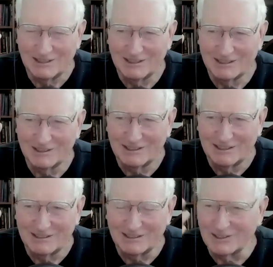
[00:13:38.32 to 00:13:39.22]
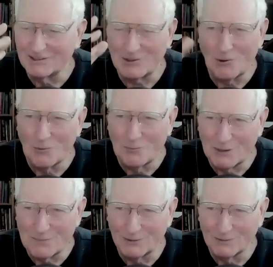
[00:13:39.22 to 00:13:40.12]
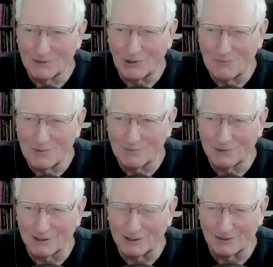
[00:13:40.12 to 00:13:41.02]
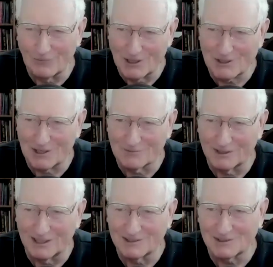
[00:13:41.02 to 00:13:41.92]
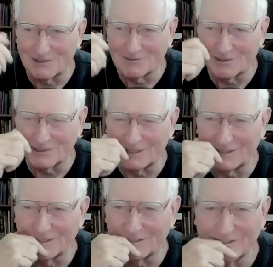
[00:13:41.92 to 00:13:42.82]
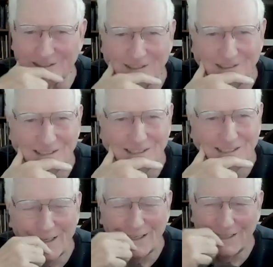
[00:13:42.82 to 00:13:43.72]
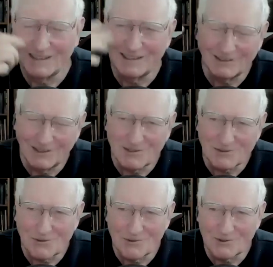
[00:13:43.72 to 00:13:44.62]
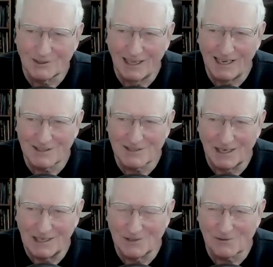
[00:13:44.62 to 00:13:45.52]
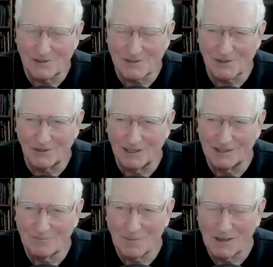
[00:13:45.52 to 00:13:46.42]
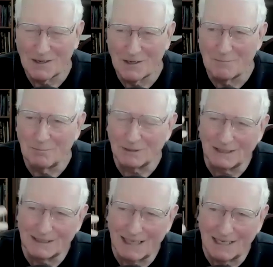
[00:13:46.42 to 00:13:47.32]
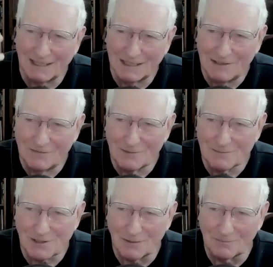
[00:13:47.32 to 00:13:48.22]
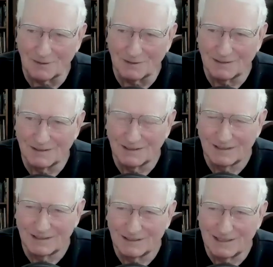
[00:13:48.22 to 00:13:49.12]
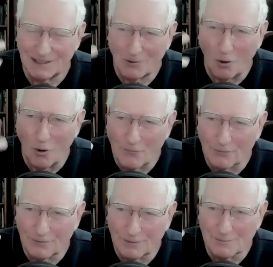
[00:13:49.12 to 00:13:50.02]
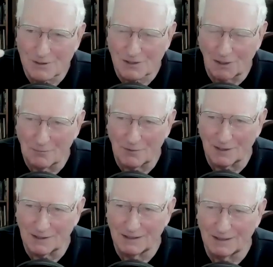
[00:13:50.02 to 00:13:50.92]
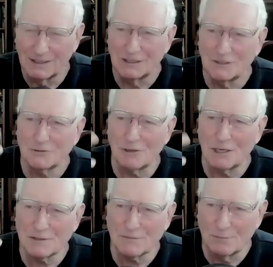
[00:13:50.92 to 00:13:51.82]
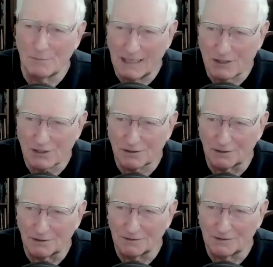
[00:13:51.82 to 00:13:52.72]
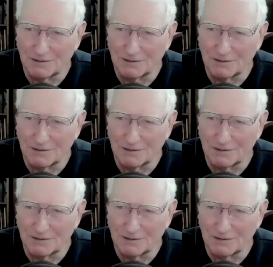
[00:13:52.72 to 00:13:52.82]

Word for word: you know, there's the old people, the old people tell you, watch out for that stuff, it'll kill you, you know. And there's, there's truth to that. It's dangerous, right? But you got to give them something. You got to offer them something transformational,